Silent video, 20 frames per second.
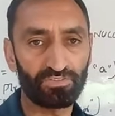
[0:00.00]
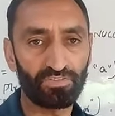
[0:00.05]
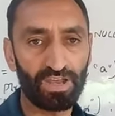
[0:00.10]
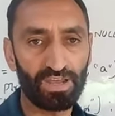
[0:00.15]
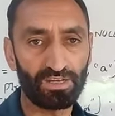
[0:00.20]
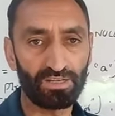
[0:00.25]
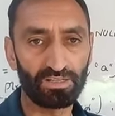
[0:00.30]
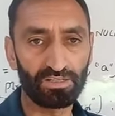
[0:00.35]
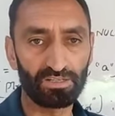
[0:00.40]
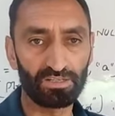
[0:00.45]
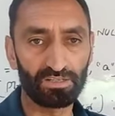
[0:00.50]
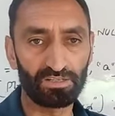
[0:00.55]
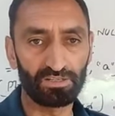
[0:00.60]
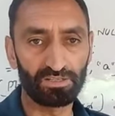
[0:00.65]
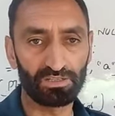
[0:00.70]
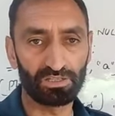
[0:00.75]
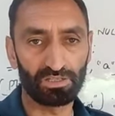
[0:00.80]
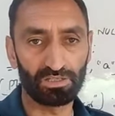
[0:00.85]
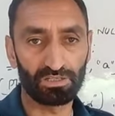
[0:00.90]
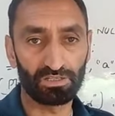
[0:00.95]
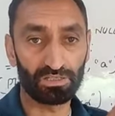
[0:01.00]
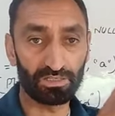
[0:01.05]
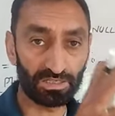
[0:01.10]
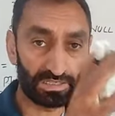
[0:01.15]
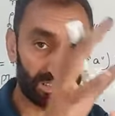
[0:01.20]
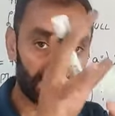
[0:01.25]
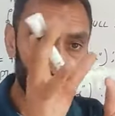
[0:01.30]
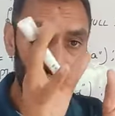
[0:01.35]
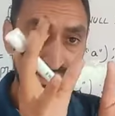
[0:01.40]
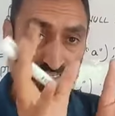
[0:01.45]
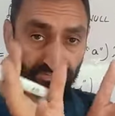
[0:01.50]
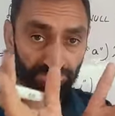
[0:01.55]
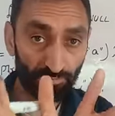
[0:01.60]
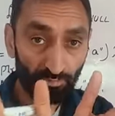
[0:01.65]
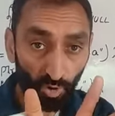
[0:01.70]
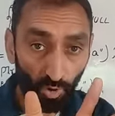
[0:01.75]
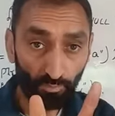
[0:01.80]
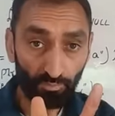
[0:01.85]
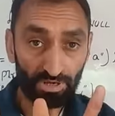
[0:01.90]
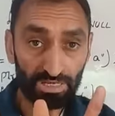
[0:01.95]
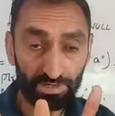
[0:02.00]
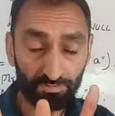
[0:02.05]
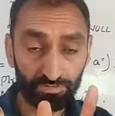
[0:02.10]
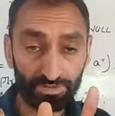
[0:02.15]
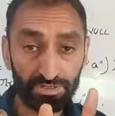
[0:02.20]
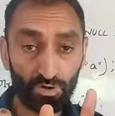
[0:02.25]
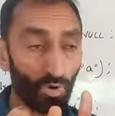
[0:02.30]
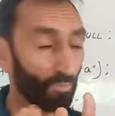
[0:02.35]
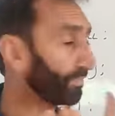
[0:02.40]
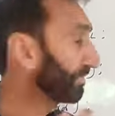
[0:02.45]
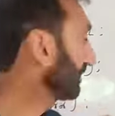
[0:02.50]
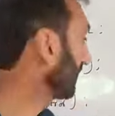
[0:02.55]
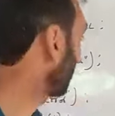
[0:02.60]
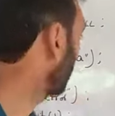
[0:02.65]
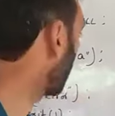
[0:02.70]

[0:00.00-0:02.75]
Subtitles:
file. In case of if we open the